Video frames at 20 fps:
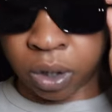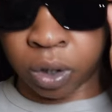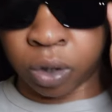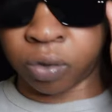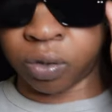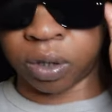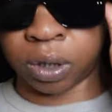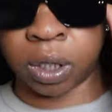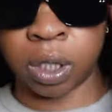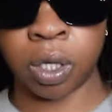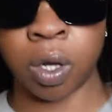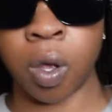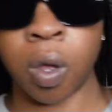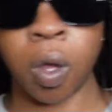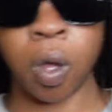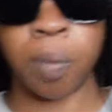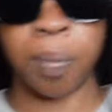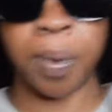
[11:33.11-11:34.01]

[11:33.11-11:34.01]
Dressed in all